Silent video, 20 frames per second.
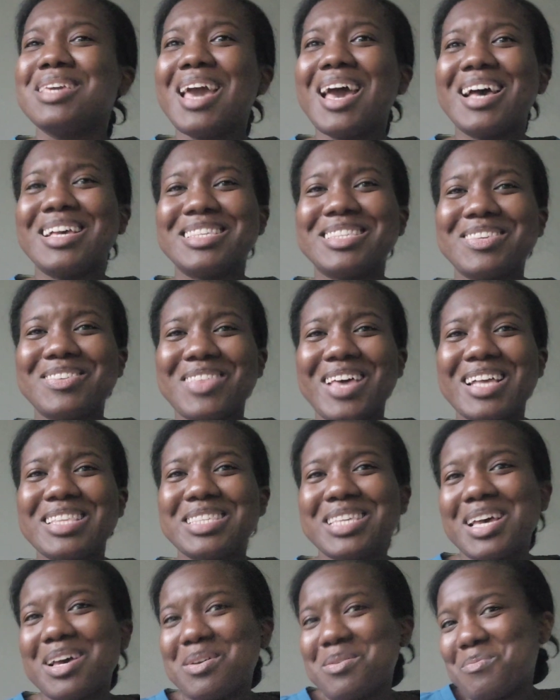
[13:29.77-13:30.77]
yeah, so
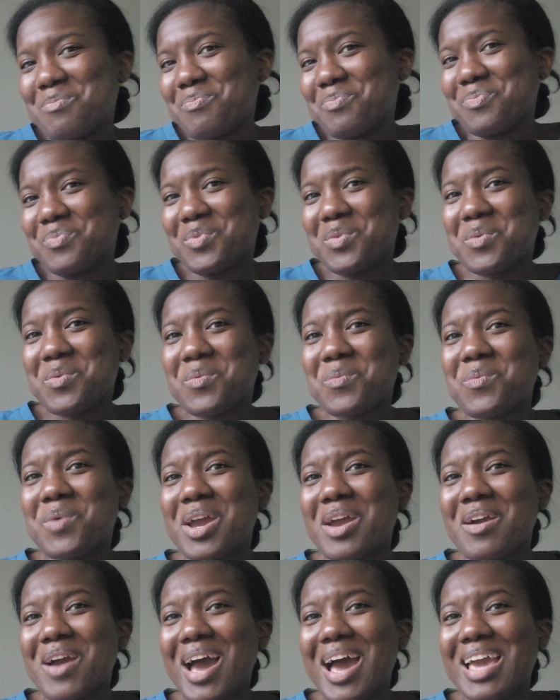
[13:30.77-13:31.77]
that's um,
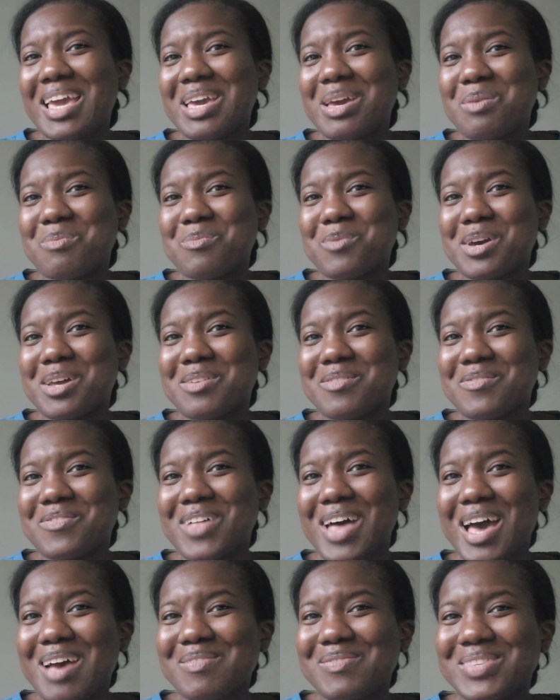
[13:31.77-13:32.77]
where I am with
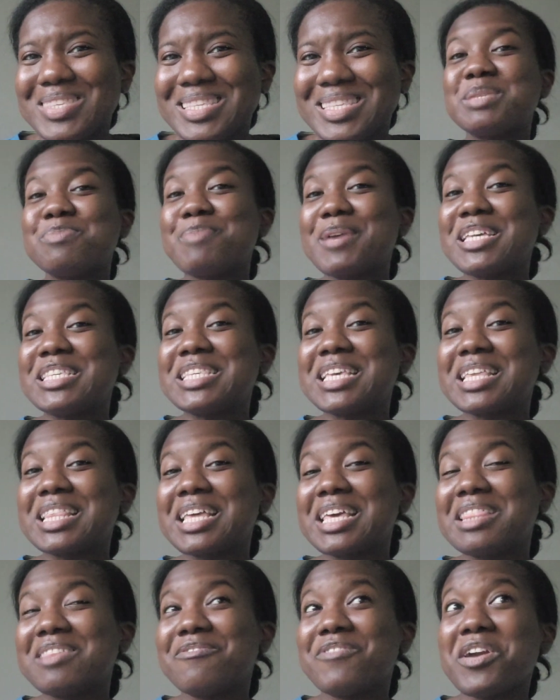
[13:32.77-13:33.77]
flaps. That's
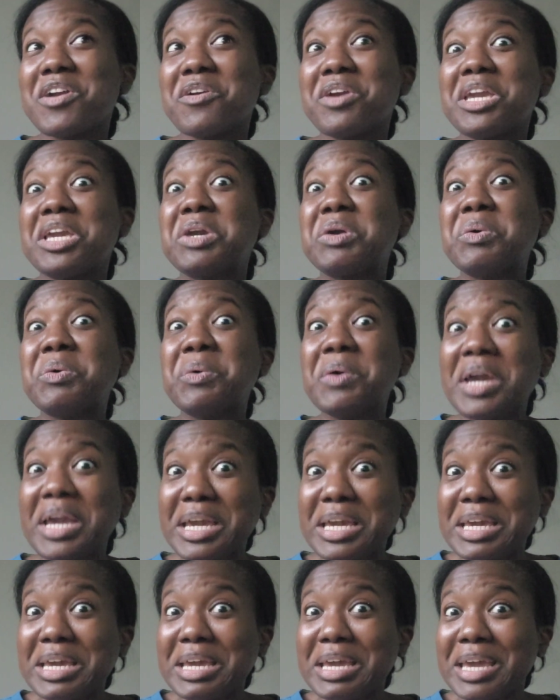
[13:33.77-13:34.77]
basically the very
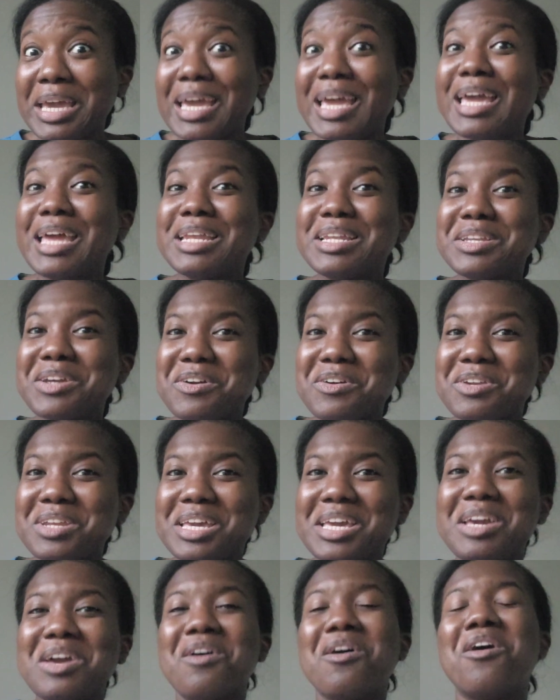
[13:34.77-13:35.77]
quick and
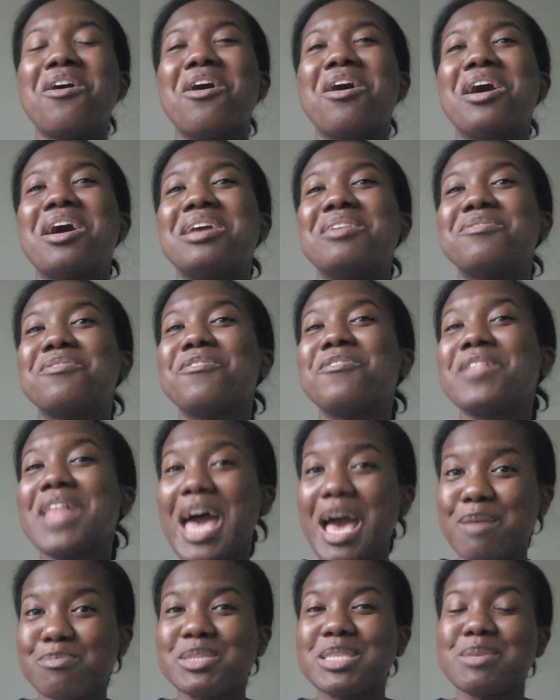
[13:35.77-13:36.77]
dirty on
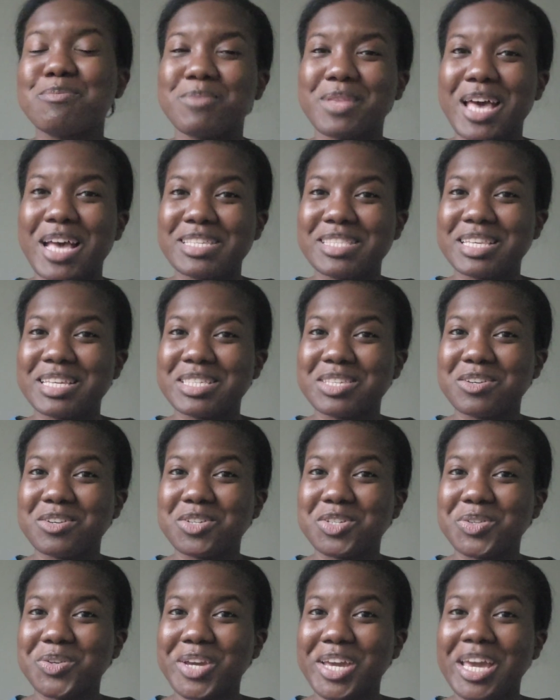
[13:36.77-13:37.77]
flaps and plastic
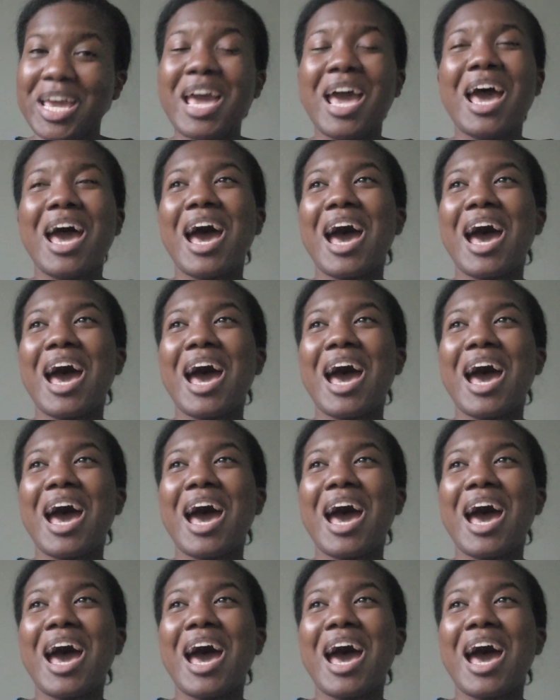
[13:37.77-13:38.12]
surgery.